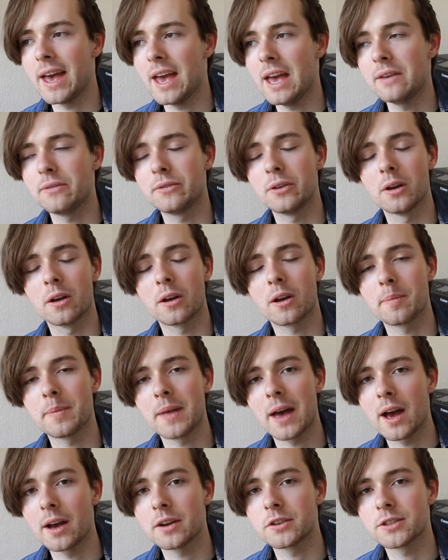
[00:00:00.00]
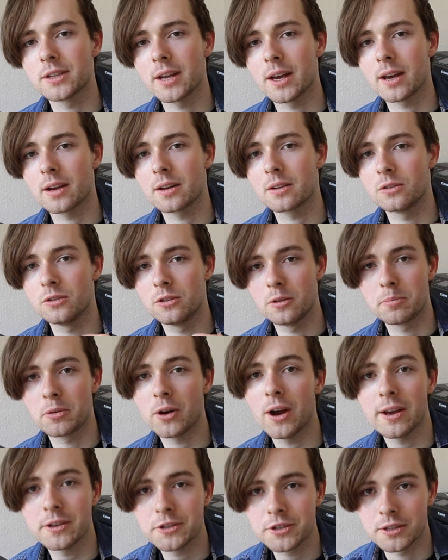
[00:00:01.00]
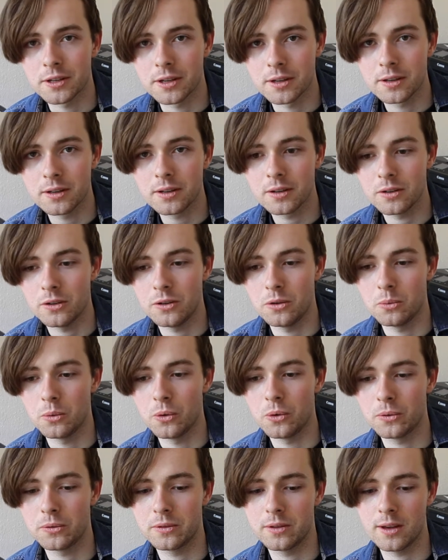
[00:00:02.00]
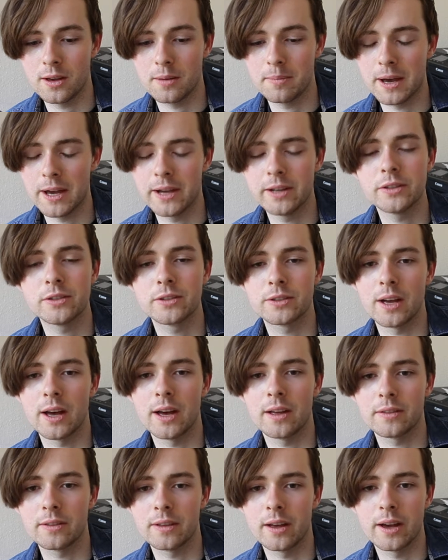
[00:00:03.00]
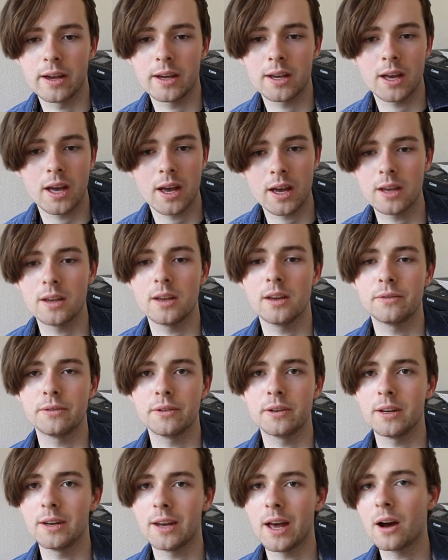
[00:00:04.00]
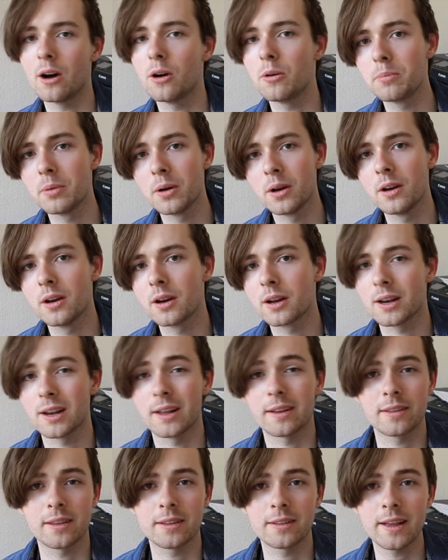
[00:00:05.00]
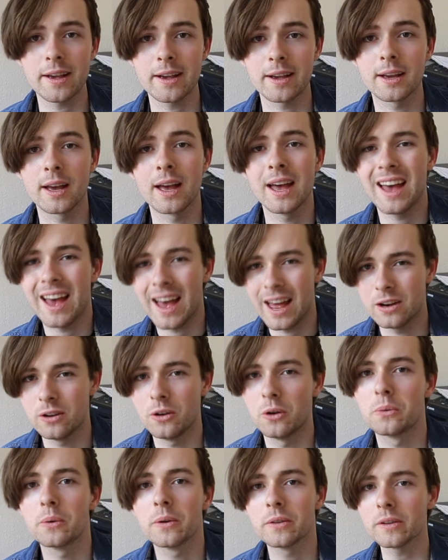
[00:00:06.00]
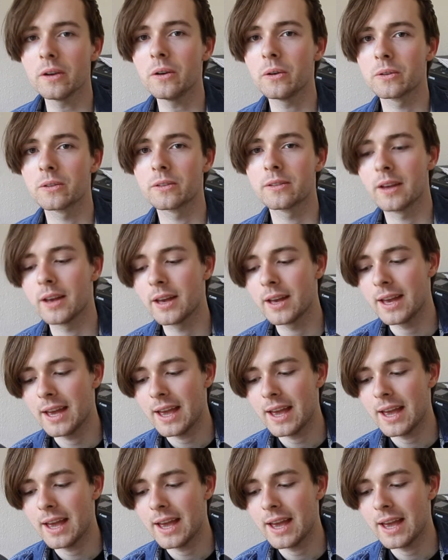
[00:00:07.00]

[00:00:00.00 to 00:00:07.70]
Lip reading: If you look up the hashtag depression, you will see a page that's like, hey, if you need help, click this link, and no results.